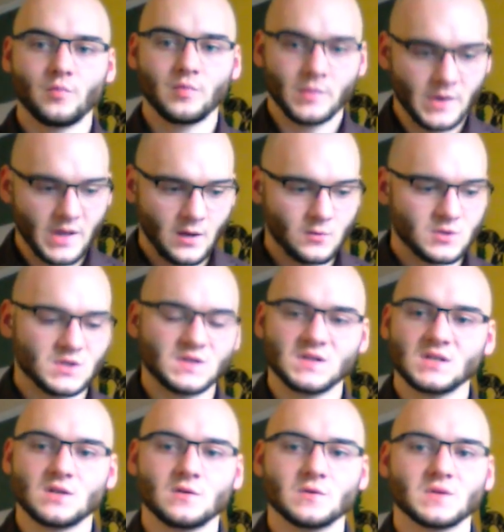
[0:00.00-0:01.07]
languages
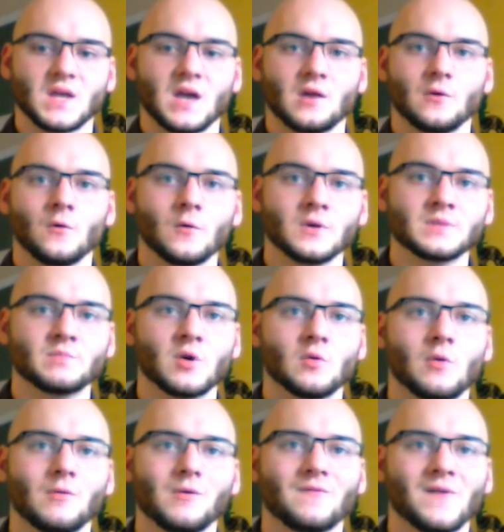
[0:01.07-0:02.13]
into those categories. But
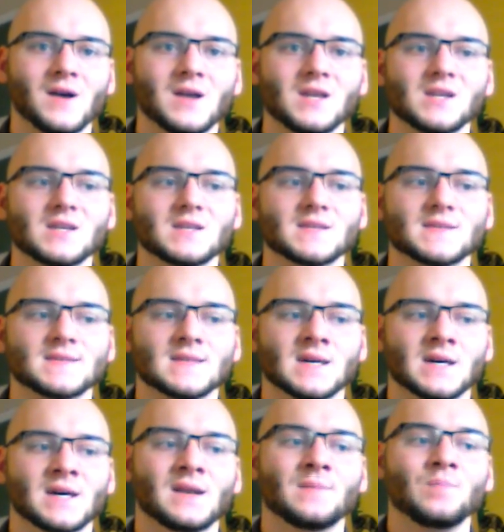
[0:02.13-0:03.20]
what we find is that